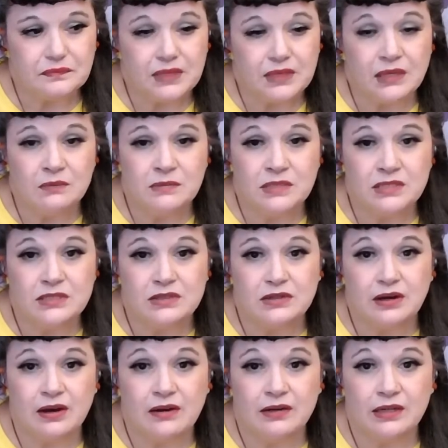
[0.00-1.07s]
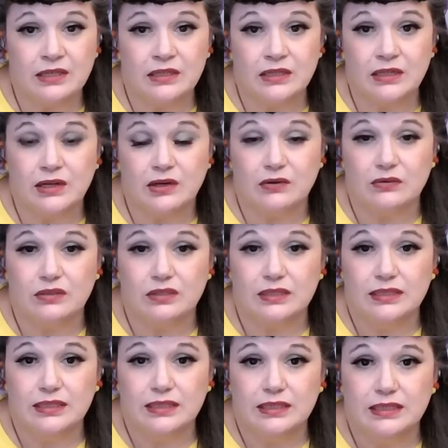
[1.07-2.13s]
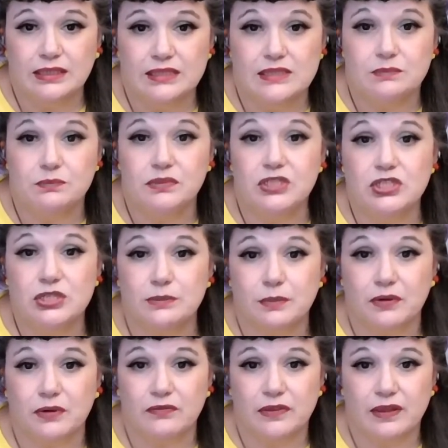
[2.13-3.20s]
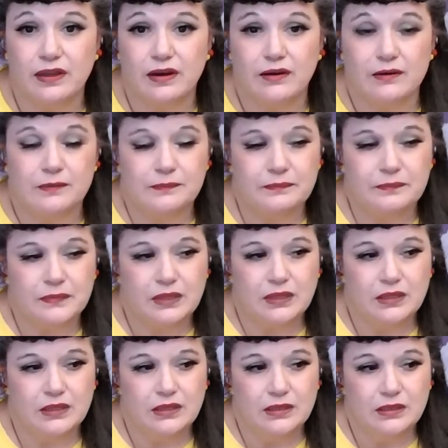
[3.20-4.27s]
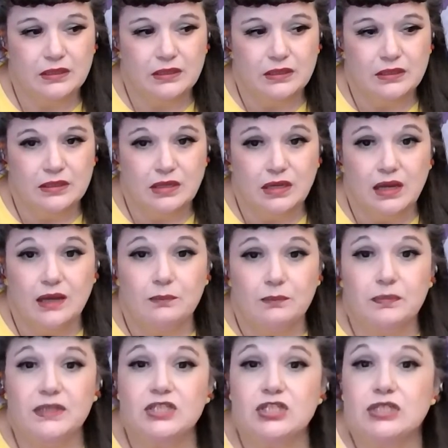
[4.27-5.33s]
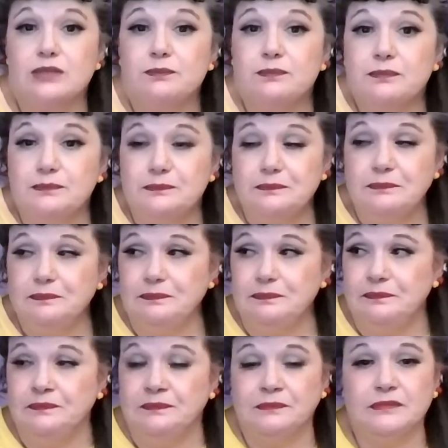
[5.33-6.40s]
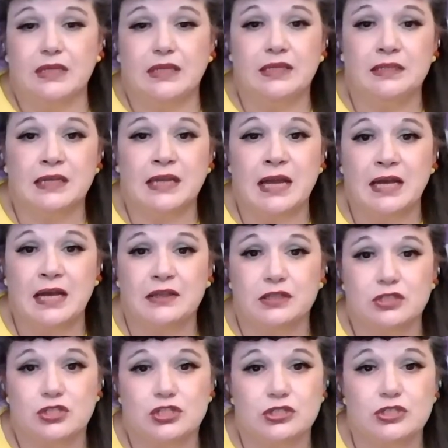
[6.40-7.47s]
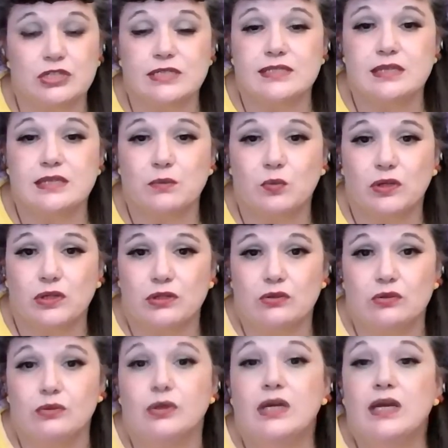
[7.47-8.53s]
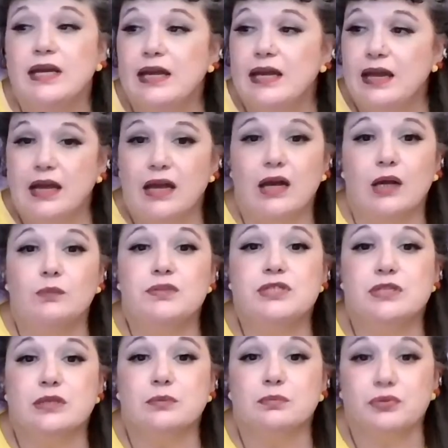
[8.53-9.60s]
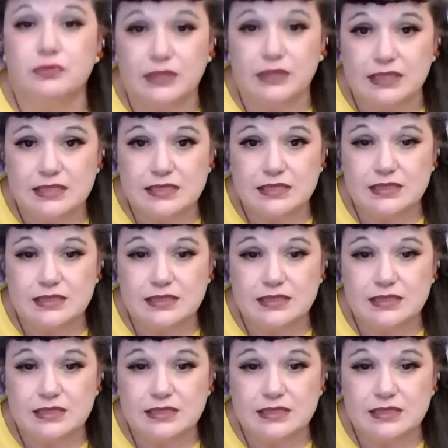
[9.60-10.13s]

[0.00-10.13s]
Mr. Aaron, he's a bishop over there. A bishop in the Catholic Church is someone who helps the priest.